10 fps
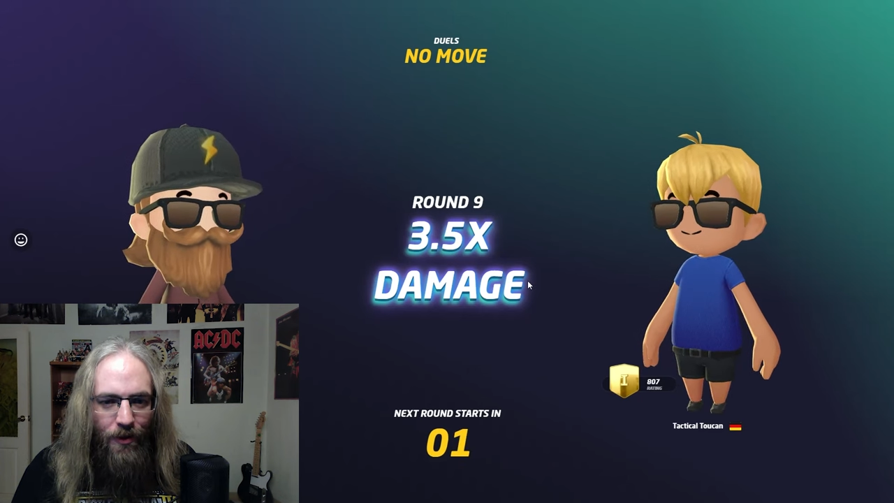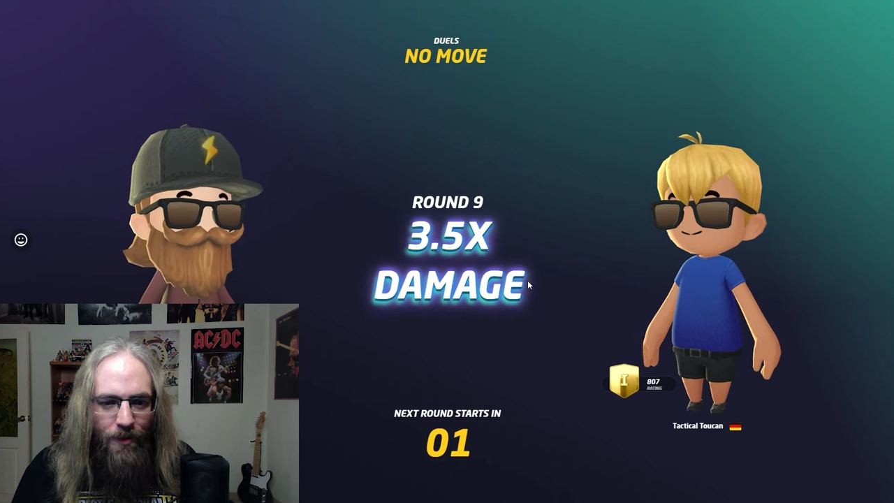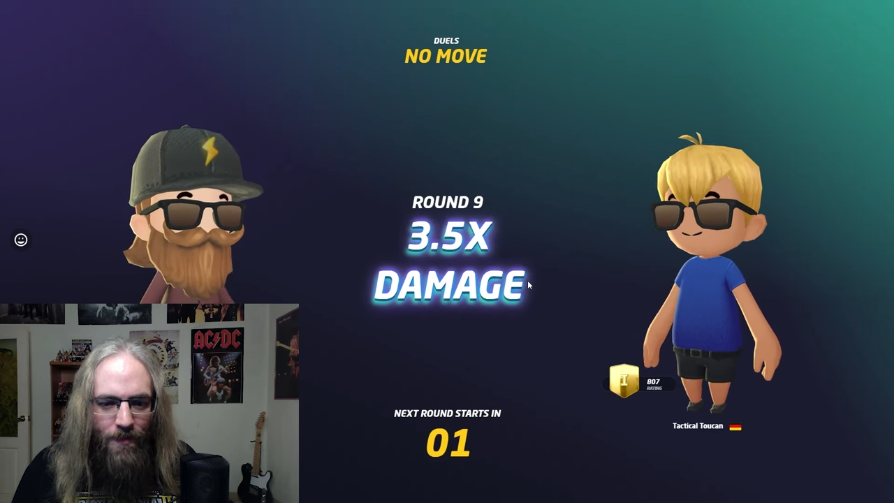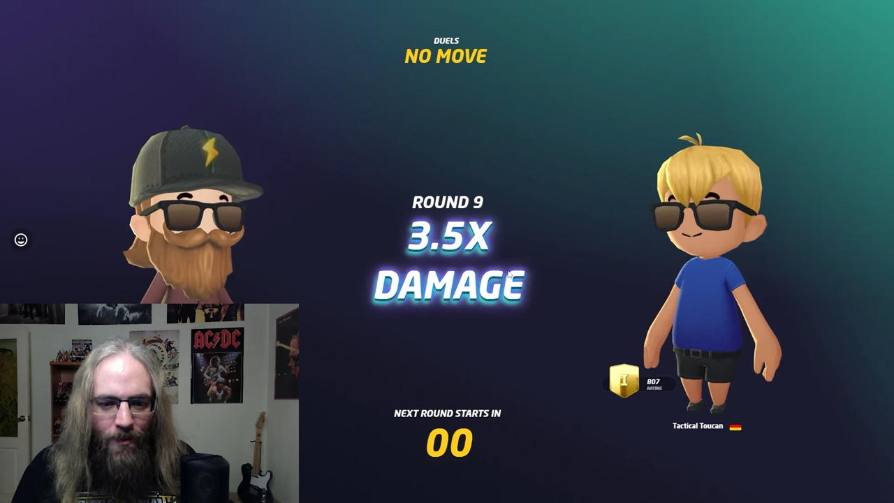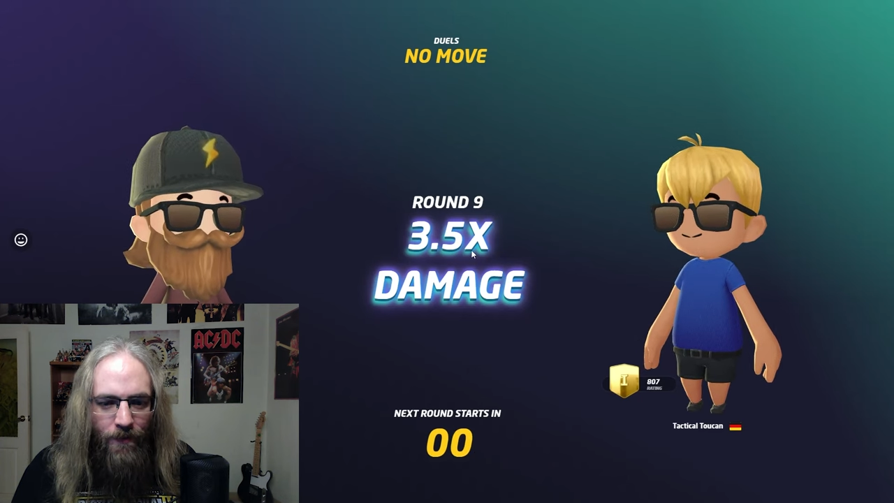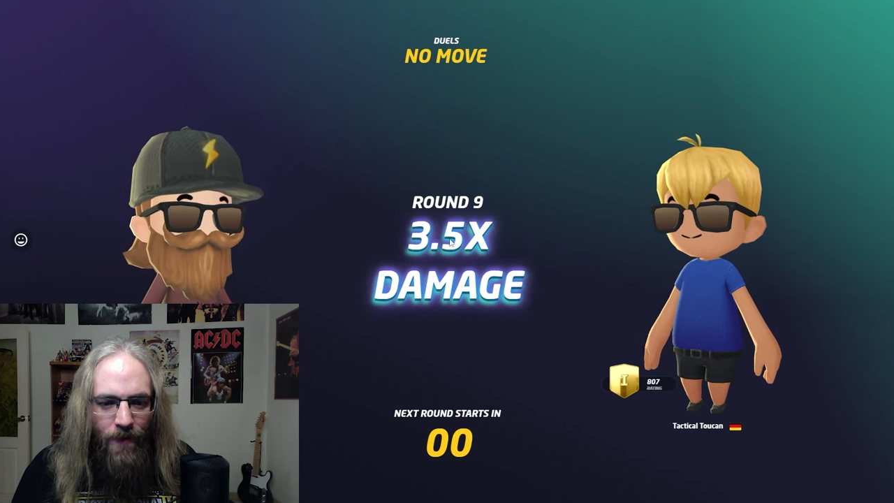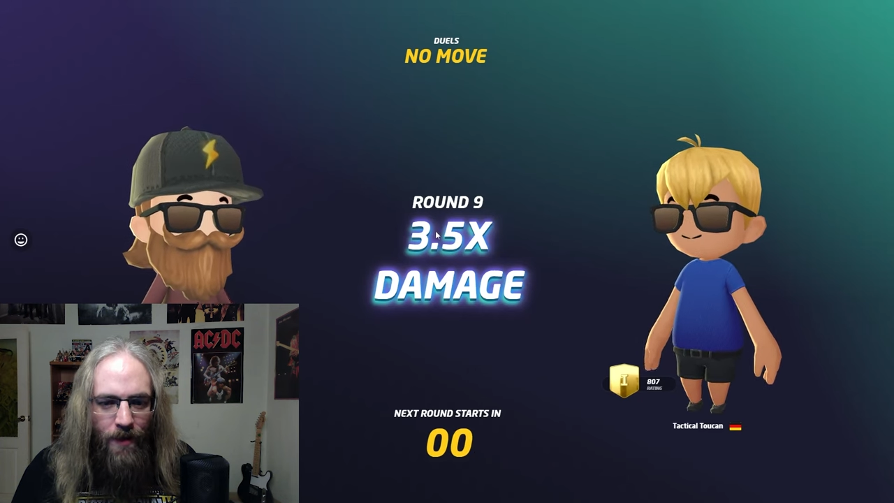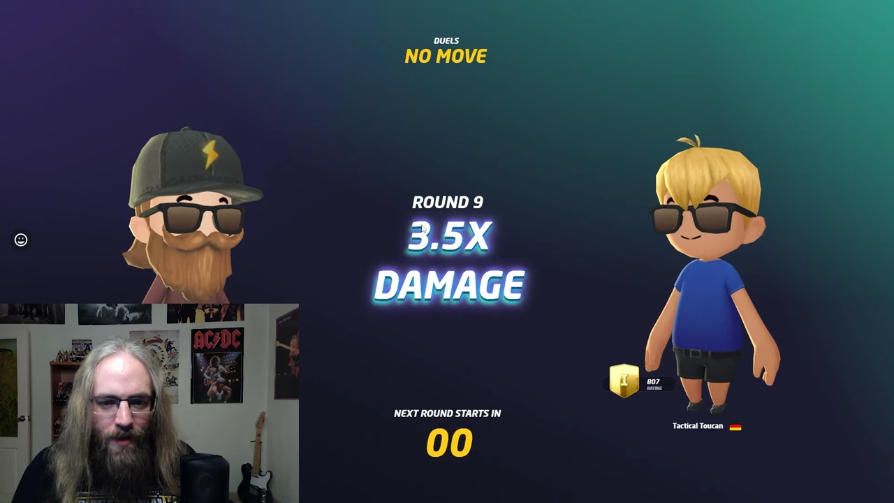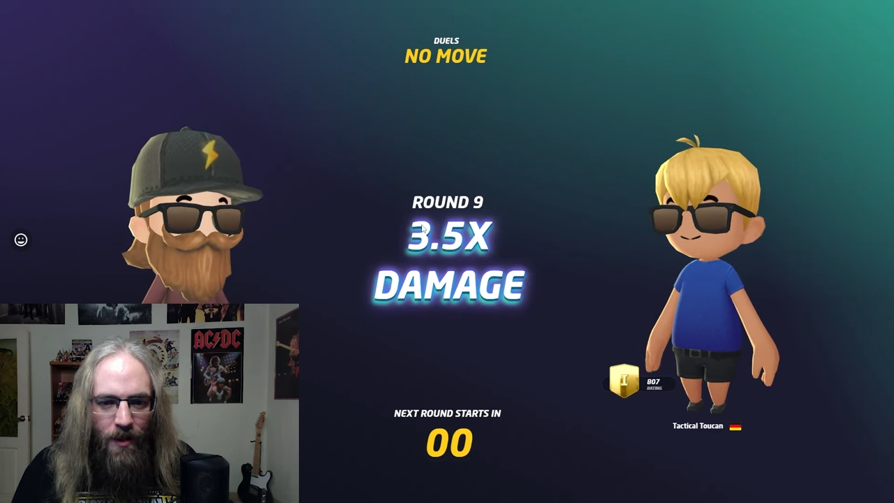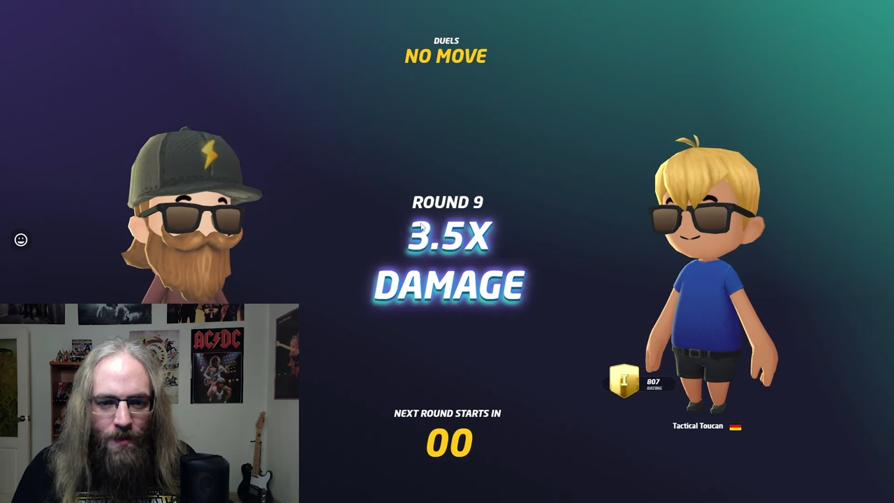
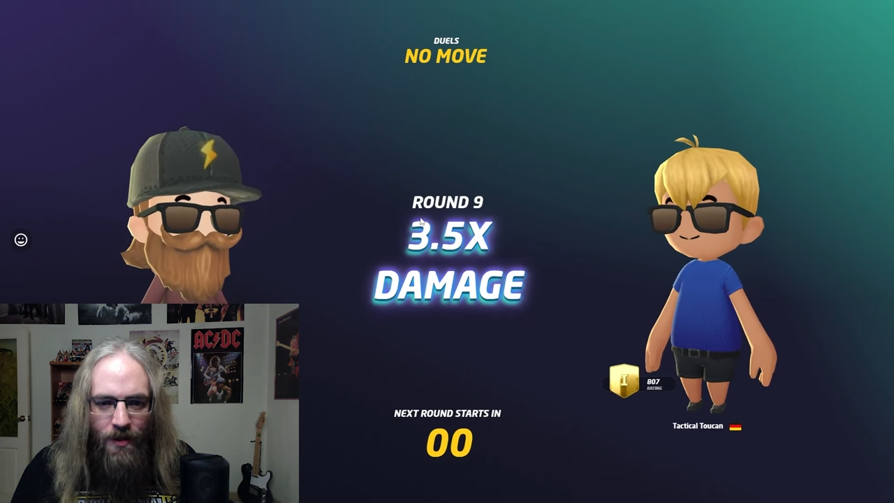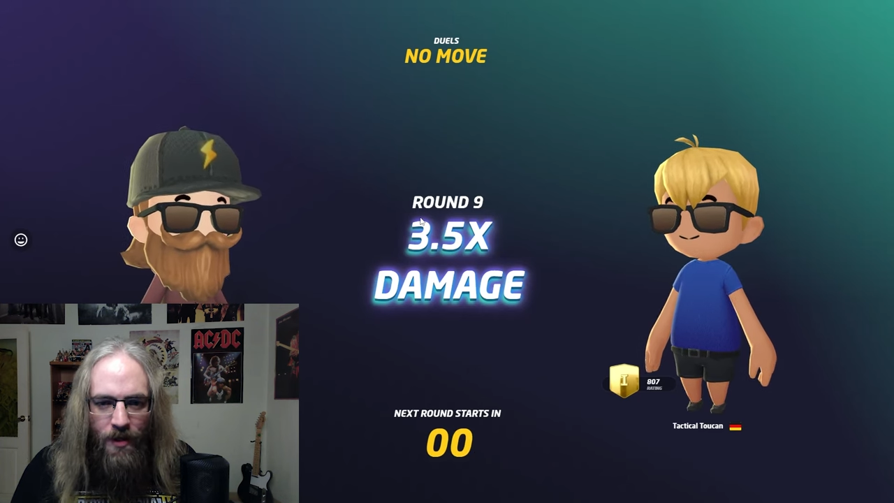3.5 times